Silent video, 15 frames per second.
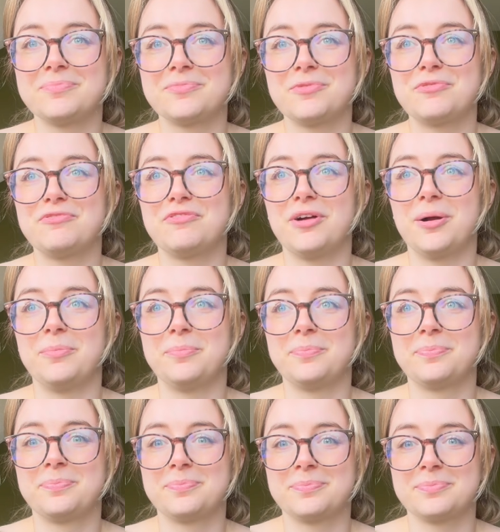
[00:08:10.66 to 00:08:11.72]

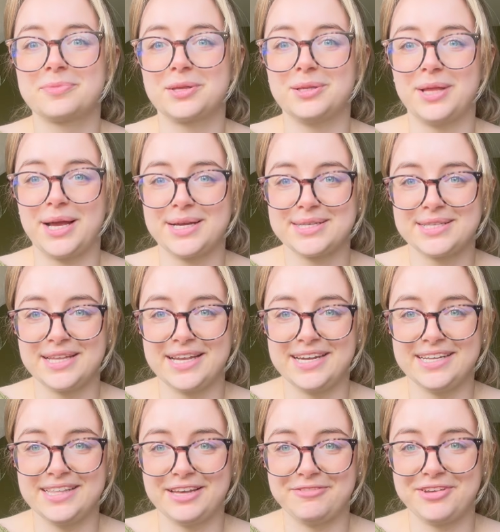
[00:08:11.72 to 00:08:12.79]
from the last
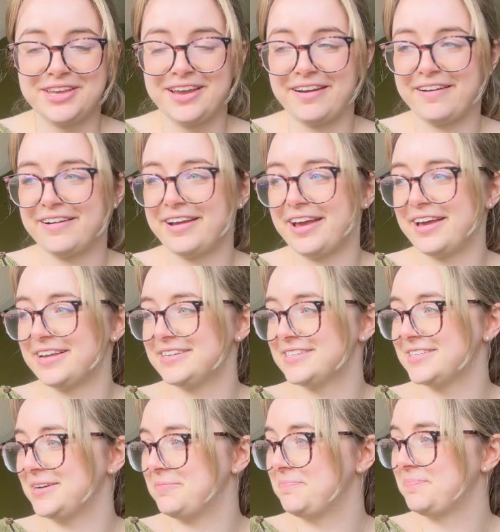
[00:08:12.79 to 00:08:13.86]
lady living here.
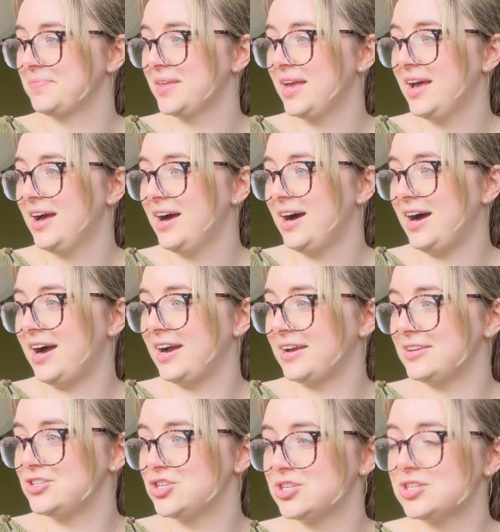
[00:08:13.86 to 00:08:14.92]
And
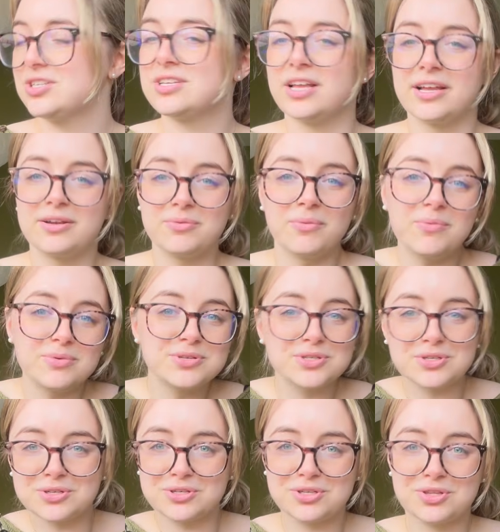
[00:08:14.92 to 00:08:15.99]
I just
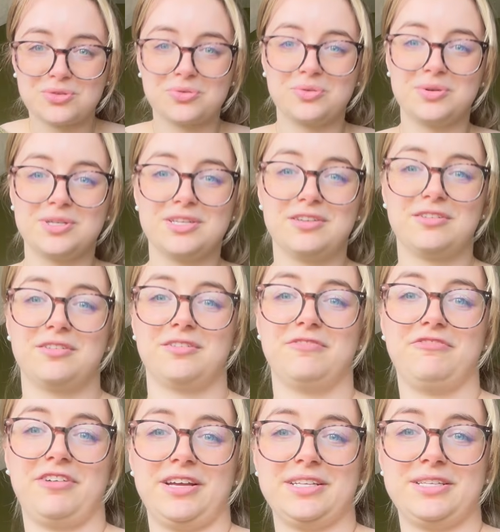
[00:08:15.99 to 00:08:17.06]
searched through it to
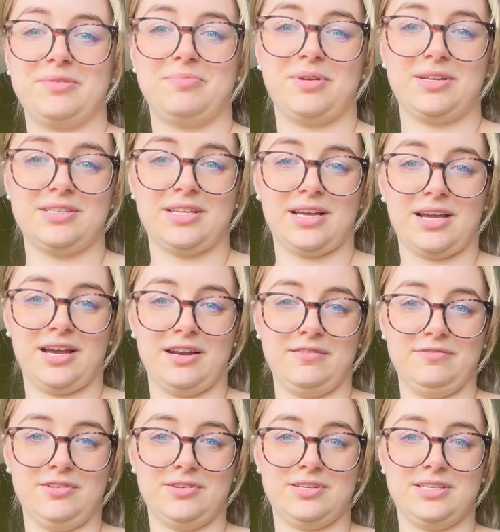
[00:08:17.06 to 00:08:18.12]
find some buttons that kind
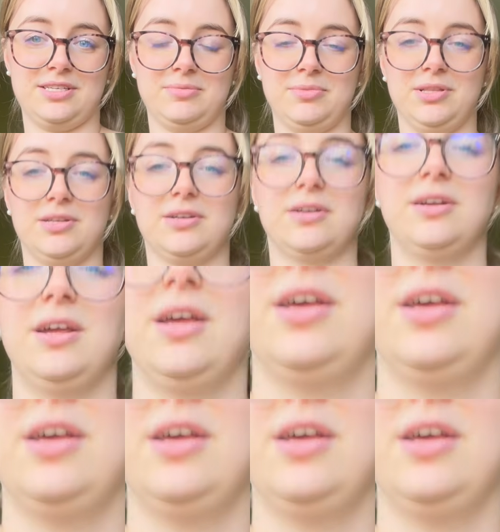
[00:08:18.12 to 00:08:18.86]
of looked similar.